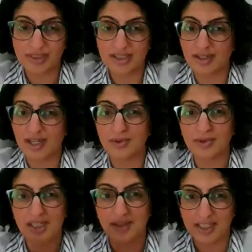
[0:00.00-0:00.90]
They don't have
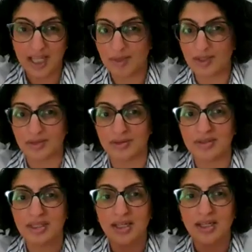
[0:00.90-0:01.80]
all the other
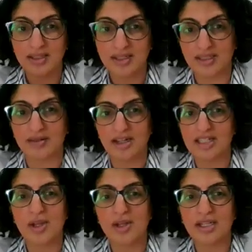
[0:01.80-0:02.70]
chemicals that
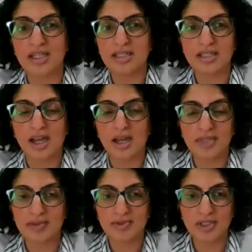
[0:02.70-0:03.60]
cigarette smoking
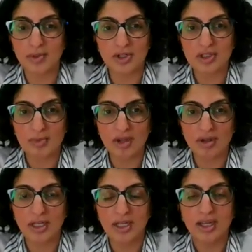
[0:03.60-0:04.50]
gives you when you
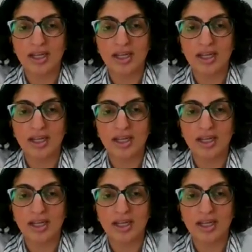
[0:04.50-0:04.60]
smoke.